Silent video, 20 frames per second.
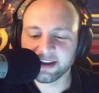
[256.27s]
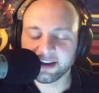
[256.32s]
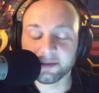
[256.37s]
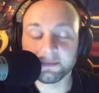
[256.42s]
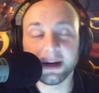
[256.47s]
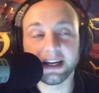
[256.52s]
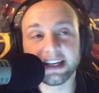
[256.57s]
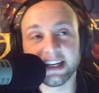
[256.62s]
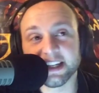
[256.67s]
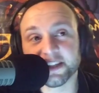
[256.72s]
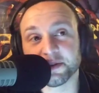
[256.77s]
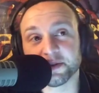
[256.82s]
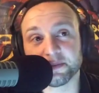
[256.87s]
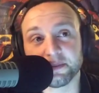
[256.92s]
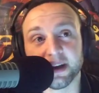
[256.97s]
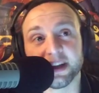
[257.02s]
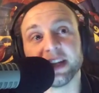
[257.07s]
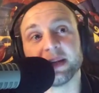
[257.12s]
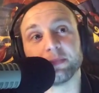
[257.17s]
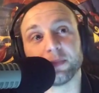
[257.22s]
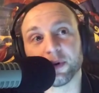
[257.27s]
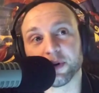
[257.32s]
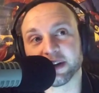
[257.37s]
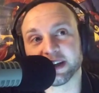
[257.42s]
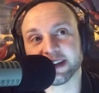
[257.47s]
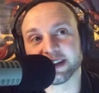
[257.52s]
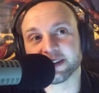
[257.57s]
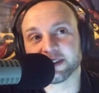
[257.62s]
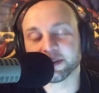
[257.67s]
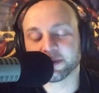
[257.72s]
in my case it was monday
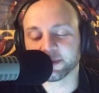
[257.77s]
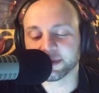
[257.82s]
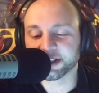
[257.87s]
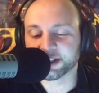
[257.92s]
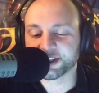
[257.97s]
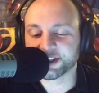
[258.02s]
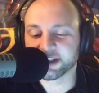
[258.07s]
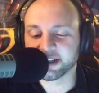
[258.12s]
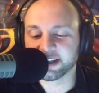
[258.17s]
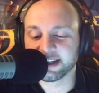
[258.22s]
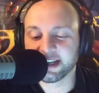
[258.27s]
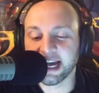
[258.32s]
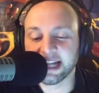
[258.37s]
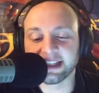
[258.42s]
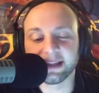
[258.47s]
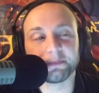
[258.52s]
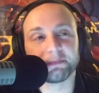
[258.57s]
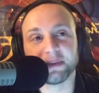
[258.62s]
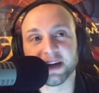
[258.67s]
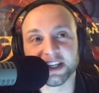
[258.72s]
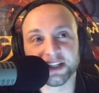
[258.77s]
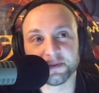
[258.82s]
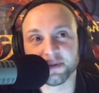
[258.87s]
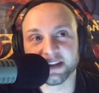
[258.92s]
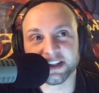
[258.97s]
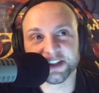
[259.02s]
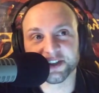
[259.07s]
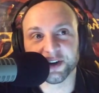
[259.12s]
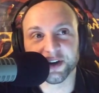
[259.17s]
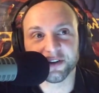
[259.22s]
morning which not the best
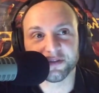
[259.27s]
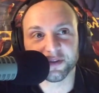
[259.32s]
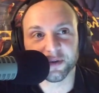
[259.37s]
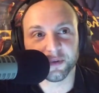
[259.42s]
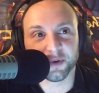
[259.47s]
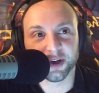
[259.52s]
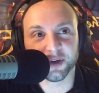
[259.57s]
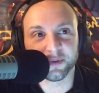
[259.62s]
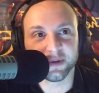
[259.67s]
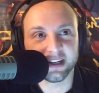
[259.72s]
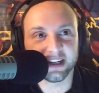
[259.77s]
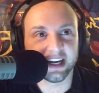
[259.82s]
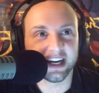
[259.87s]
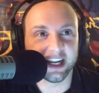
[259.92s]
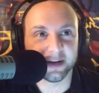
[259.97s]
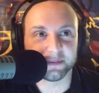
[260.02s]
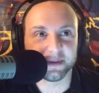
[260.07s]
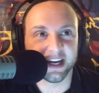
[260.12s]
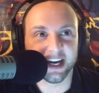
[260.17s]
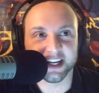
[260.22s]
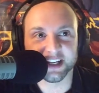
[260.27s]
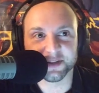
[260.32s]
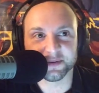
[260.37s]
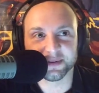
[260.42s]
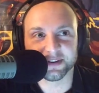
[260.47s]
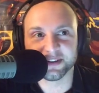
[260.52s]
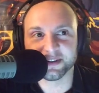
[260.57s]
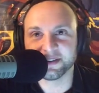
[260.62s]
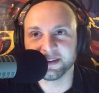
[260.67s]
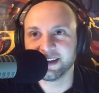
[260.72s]
way to start off your work week i gotta be honest
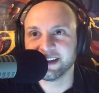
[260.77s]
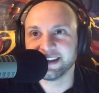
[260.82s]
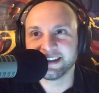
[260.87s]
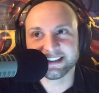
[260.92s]
with you